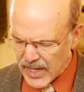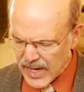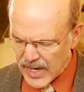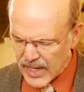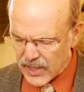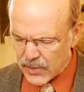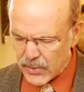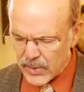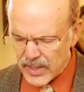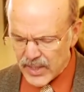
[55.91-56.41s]

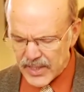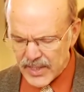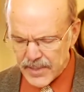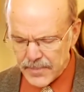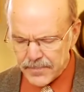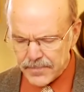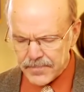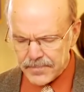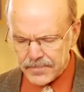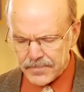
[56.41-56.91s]
adequately.
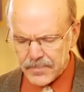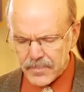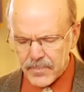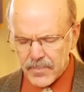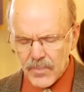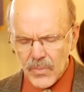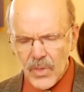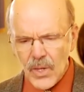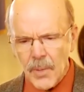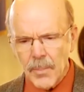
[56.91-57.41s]

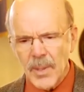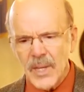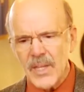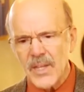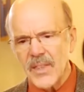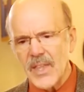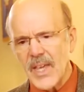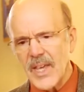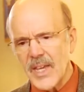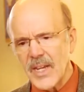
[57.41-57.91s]
But
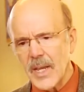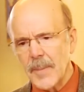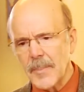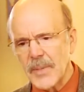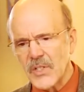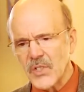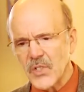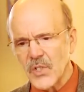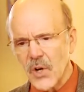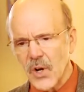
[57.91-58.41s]
they end up
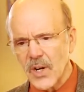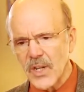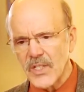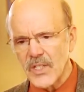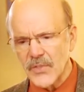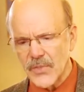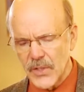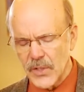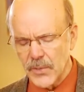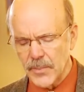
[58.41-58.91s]
in
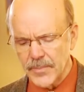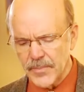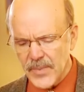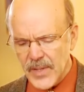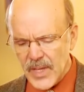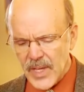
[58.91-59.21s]
Charlottesville.